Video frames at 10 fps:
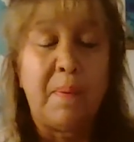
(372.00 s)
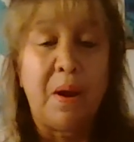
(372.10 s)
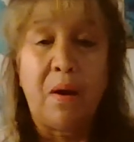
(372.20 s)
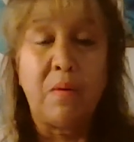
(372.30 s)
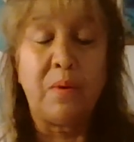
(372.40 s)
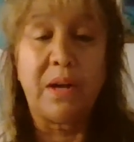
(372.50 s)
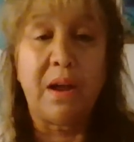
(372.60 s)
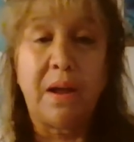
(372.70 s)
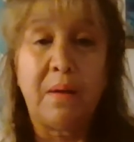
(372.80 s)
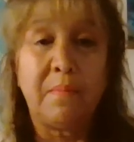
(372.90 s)
a parent would
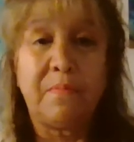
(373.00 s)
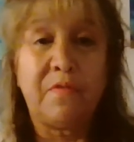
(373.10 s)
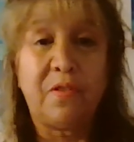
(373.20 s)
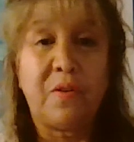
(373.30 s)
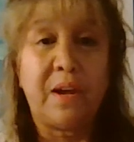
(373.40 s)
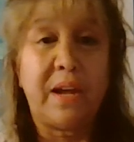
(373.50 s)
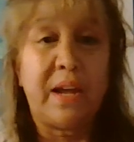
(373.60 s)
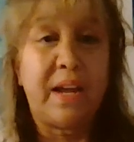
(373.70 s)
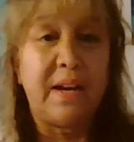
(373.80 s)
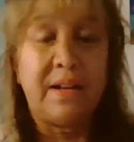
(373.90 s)
come for their
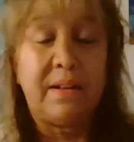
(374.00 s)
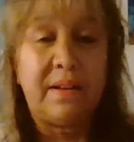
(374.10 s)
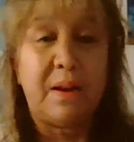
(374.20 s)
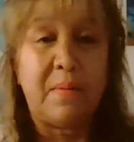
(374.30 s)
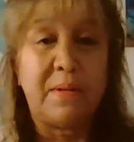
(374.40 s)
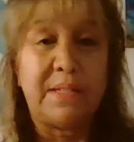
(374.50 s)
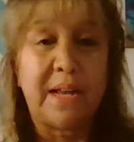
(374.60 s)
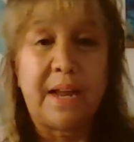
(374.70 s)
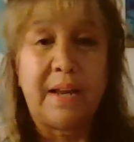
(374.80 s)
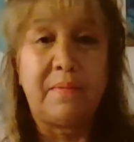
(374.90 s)
kid and they would
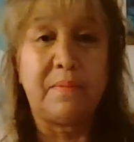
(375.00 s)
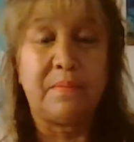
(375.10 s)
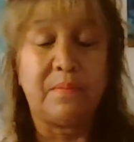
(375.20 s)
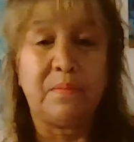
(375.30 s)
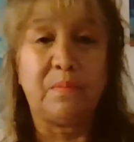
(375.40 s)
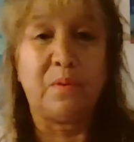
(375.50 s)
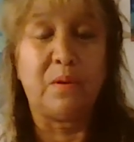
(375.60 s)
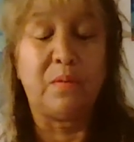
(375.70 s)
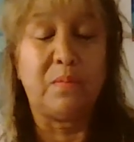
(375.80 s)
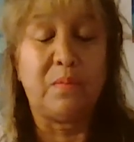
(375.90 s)
say,
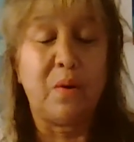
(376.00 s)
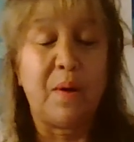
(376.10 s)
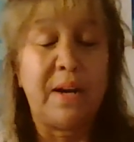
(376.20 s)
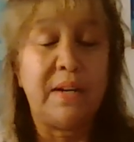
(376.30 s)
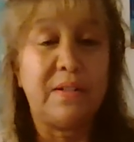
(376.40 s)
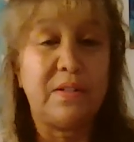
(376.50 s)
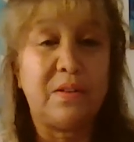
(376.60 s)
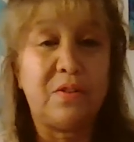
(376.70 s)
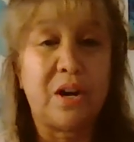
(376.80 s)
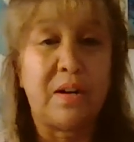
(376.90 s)
well, what grade is
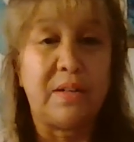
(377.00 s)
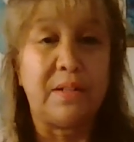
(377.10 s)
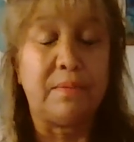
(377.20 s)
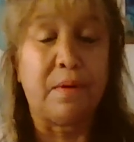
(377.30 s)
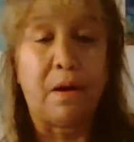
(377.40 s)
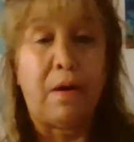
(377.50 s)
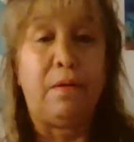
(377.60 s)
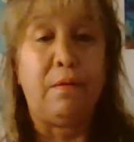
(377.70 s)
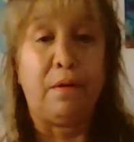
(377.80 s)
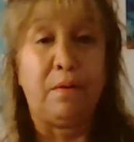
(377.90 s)
your child in? I
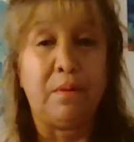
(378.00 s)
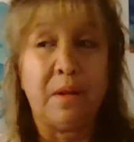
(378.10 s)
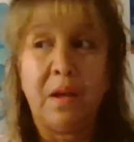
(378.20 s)
don't know.